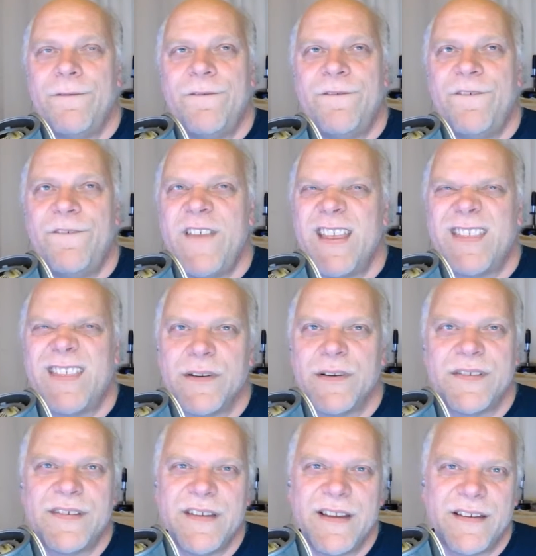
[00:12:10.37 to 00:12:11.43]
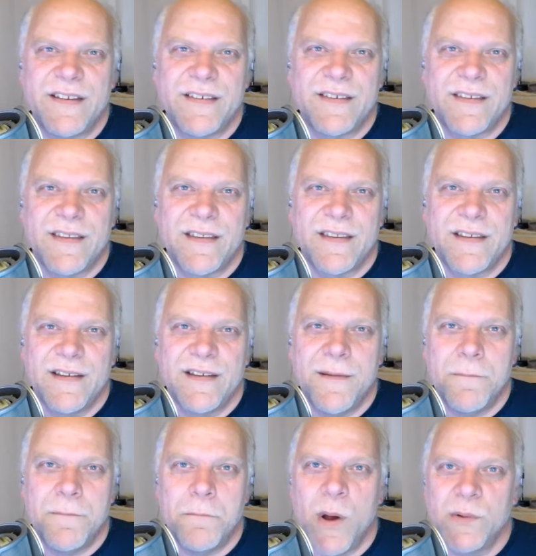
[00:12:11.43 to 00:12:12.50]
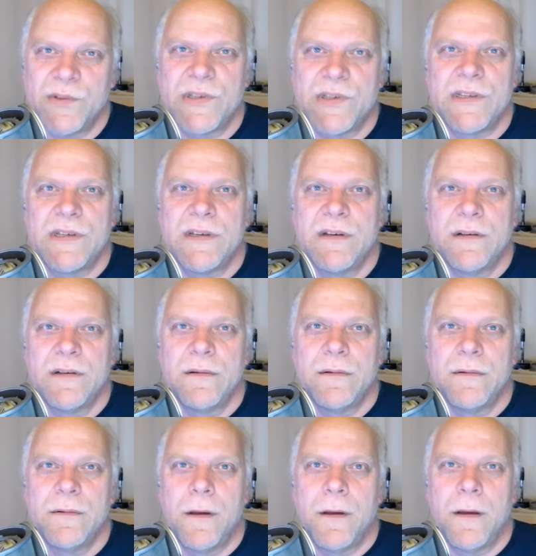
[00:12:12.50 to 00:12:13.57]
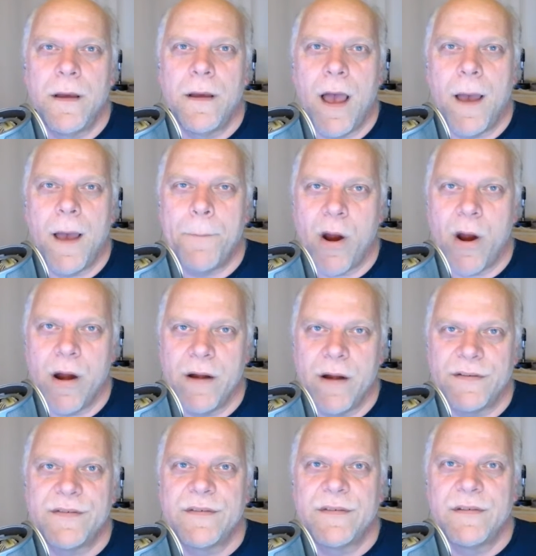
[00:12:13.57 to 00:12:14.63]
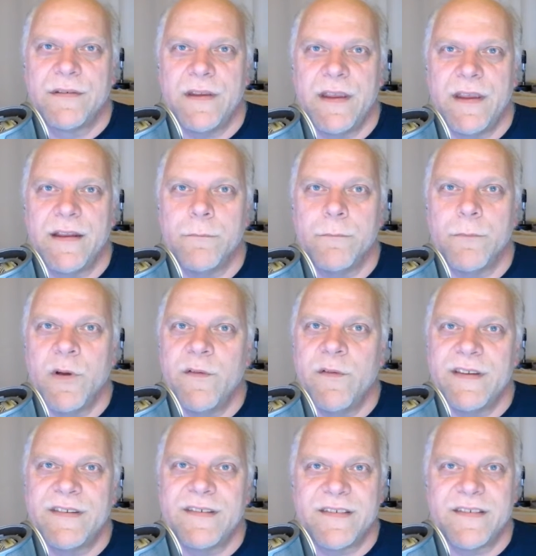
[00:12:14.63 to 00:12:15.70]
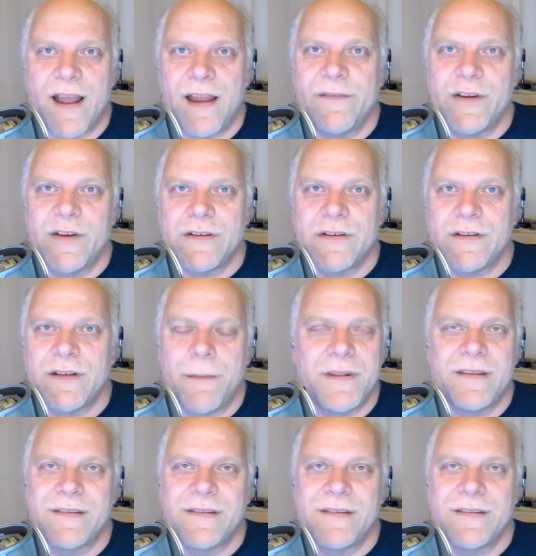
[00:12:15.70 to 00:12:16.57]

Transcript: fifth or sixth most uh, parts in movies and television.